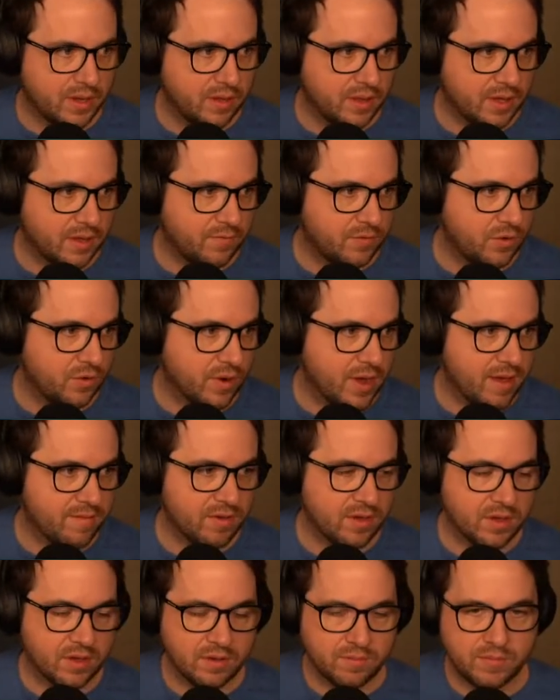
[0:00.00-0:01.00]
Like if you have
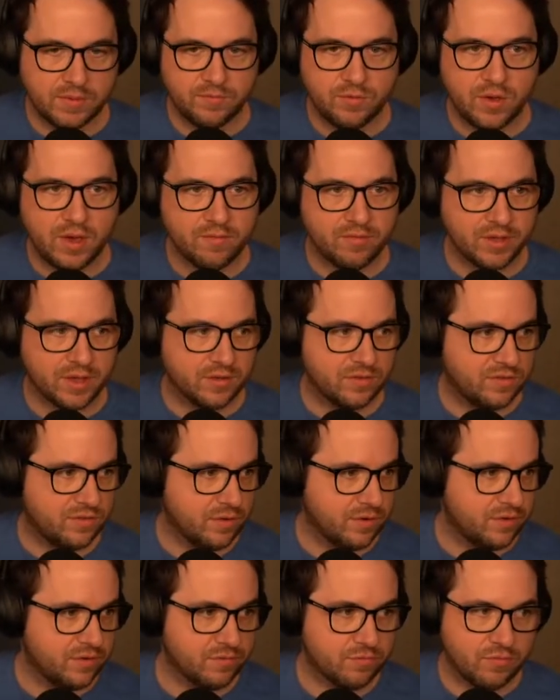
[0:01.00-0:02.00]
like a
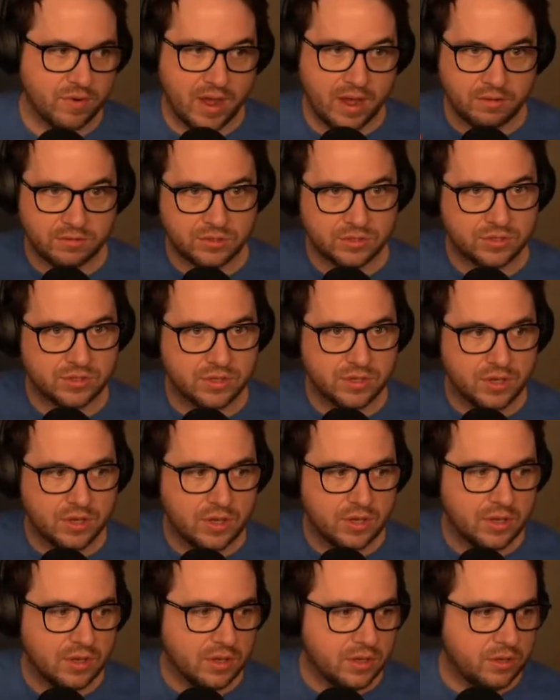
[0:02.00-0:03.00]
series of routes,
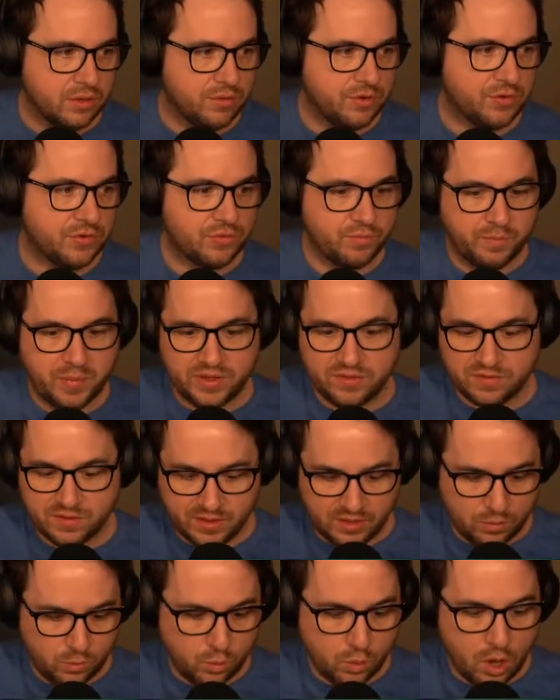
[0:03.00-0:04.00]
you just
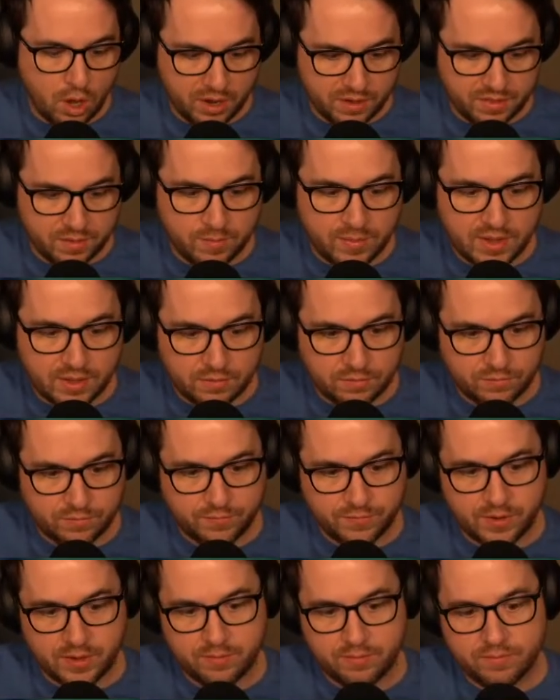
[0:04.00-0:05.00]
basically walk the bits
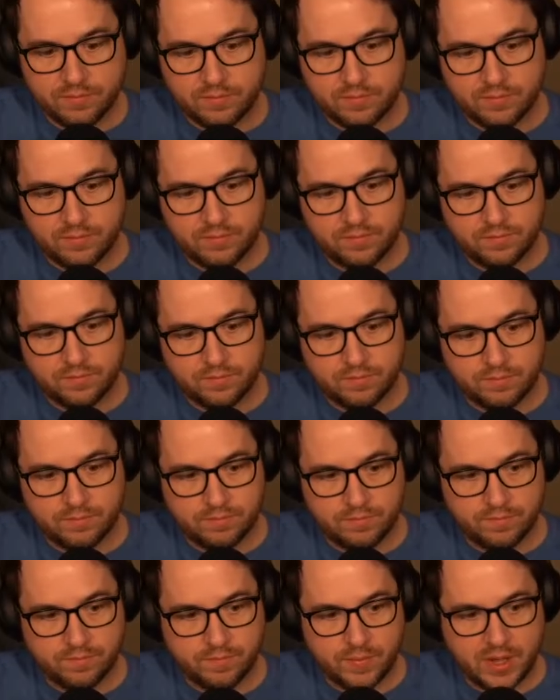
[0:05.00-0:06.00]
from
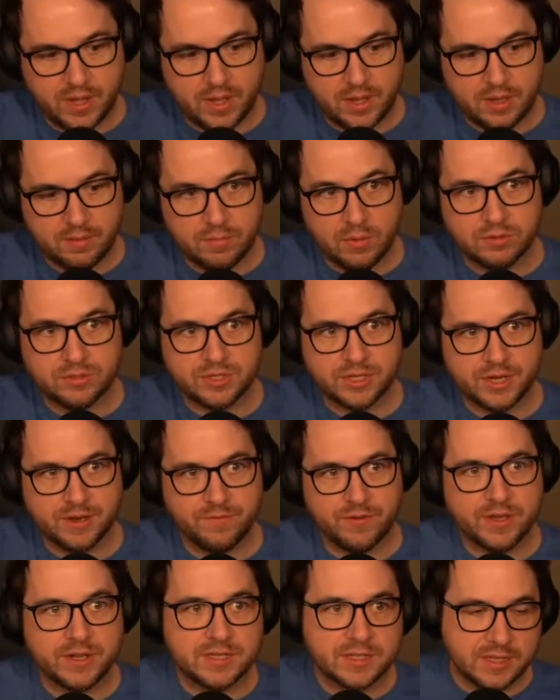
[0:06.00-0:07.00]
most
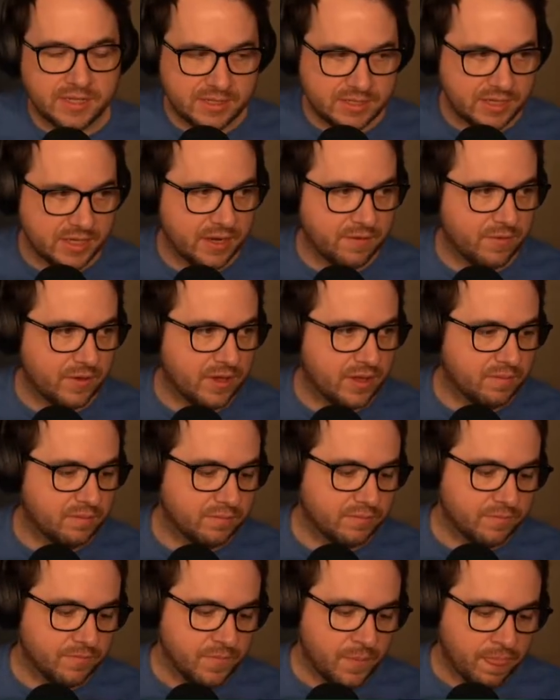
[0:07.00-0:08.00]
significant to least significant,
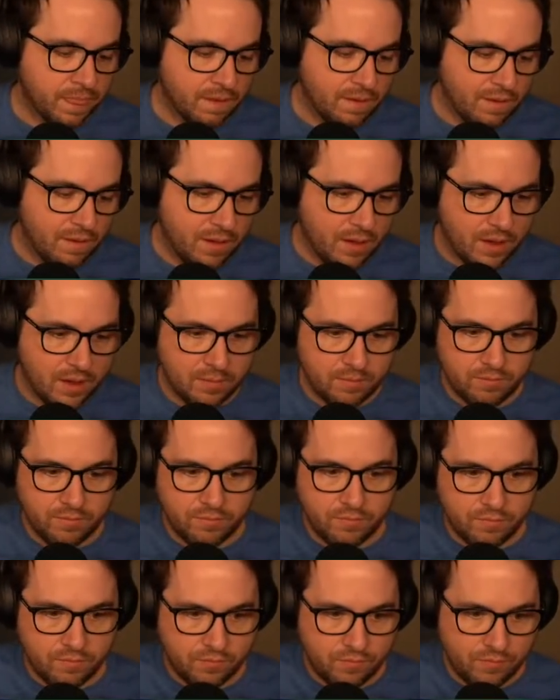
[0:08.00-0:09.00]
and
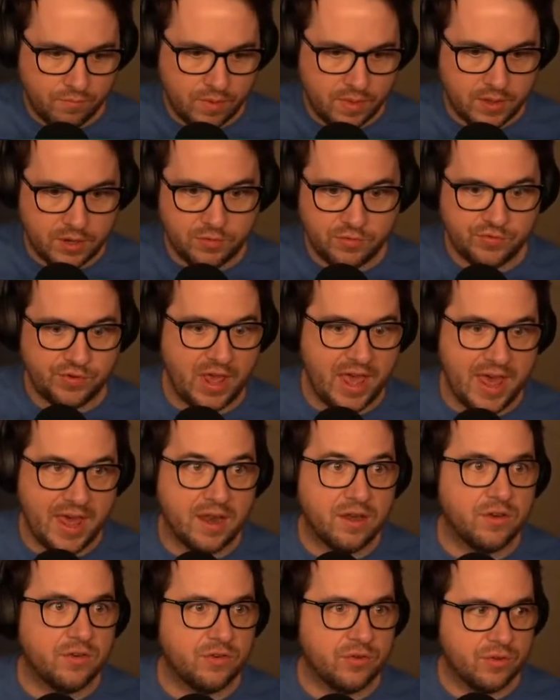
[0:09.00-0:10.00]
then you just
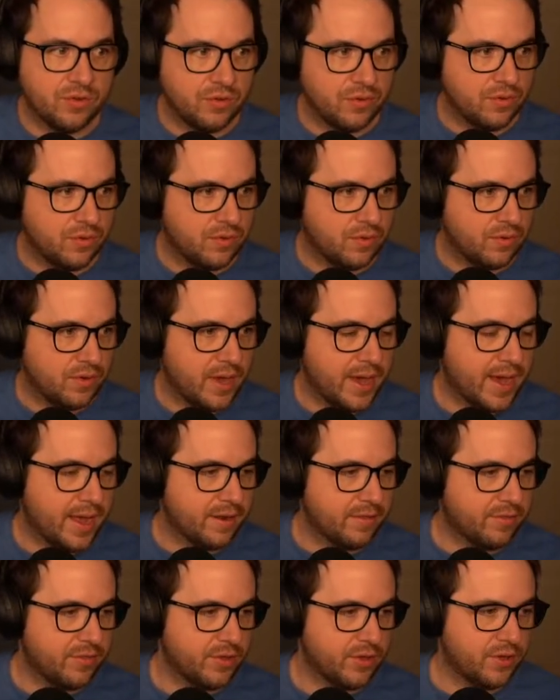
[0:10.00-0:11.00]
end at
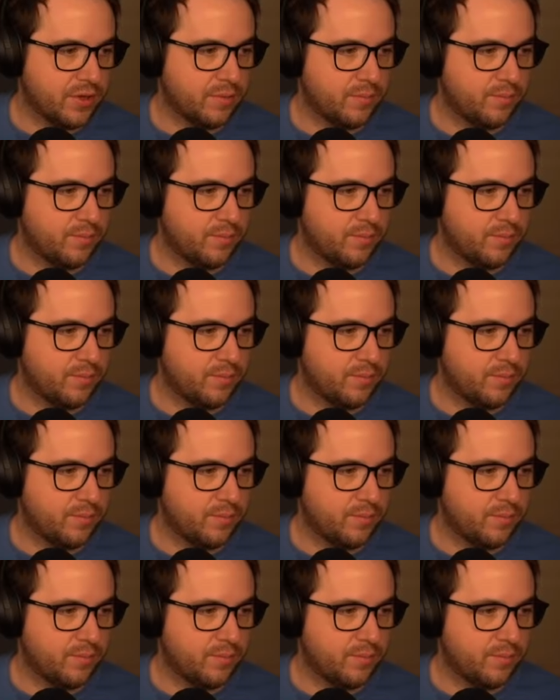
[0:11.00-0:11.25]
the